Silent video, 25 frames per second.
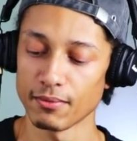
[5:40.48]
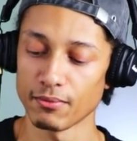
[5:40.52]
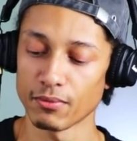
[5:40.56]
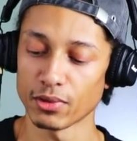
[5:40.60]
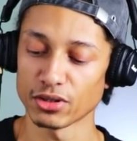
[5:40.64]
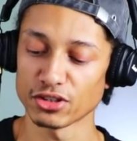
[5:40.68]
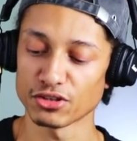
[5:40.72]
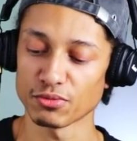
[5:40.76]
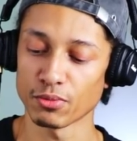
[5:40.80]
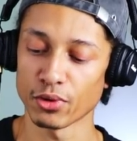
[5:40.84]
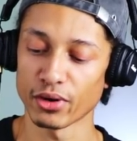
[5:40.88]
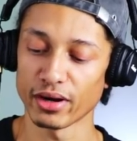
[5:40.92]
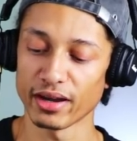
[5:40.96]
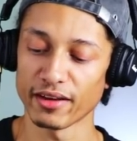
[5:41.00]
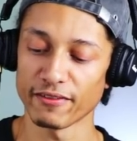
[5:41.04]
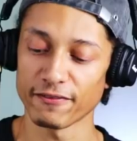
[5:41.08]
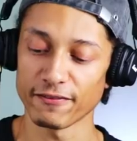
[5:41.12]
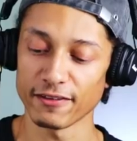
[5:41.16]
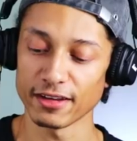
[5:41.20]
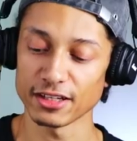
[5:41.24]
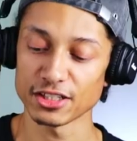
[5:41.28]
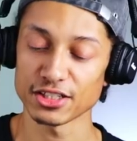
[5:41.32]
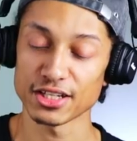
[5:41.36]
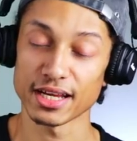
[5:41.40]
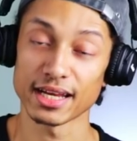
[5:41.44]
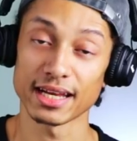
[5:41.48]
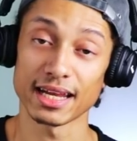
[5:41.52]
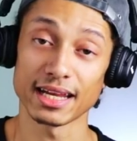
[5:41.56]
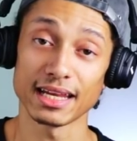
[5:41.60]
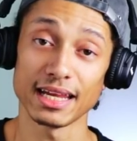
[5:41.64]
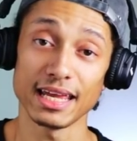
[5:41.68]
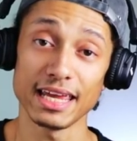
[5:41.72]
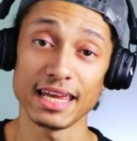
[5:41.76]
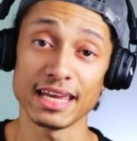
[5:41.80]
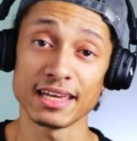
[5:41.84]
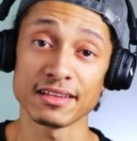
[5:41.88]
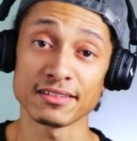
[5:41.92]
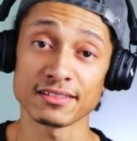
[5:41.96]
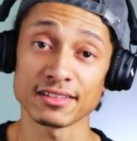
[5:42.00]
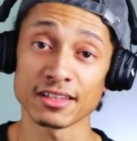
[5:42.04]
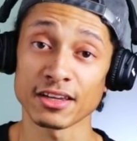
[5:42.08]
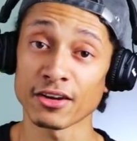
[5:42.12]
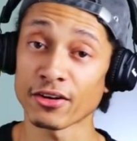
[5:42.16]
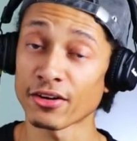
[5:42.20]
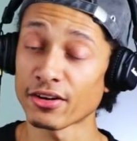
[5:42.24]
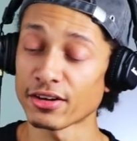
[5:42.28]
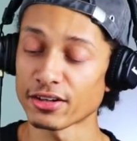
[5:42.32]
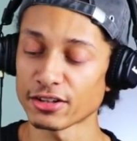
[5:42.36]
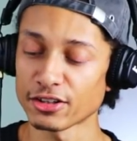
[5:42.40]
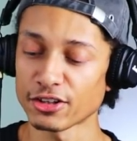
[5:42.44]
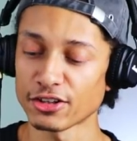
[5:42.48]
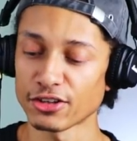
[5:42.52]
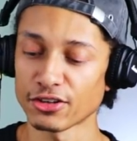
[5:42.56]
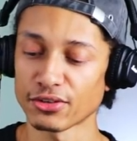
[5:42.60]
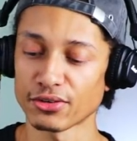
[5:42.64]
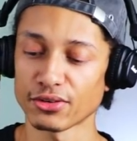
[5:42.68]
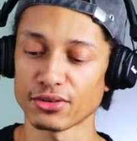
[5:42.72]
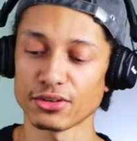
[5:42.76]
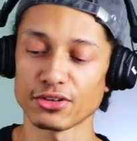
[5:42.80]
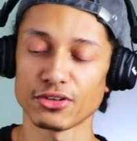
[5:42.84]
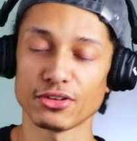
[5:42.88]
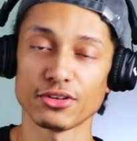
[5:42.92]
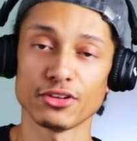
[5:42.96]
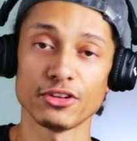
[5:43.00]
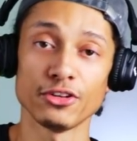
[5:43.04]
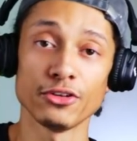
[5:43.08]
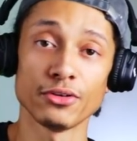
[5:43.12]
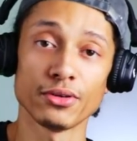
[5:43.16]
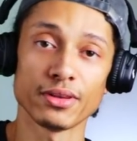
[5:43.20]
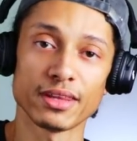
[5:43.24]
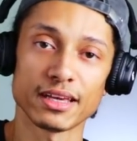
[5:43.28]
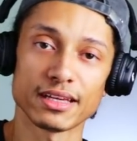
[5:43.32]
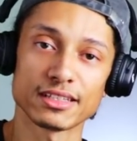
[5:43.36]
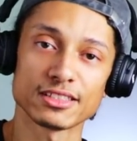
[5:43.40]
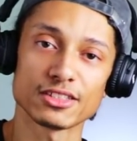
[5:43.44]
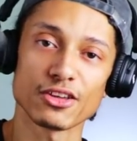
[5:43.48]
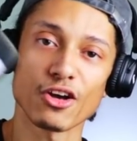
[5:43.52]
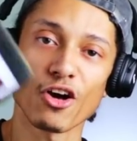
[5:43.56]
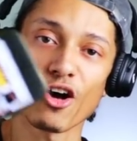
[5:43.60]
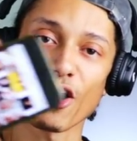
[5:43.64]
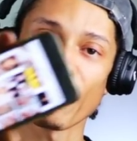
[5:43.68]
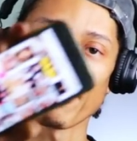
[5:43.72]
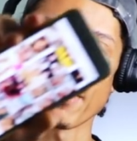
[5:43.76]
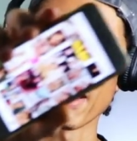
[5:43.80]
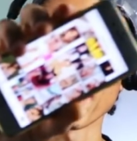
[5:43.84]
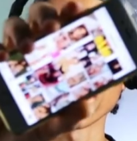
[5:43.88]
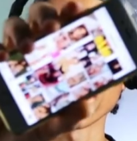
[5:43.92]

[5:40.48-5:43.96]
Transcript: much more efficient and easier to, to do this on my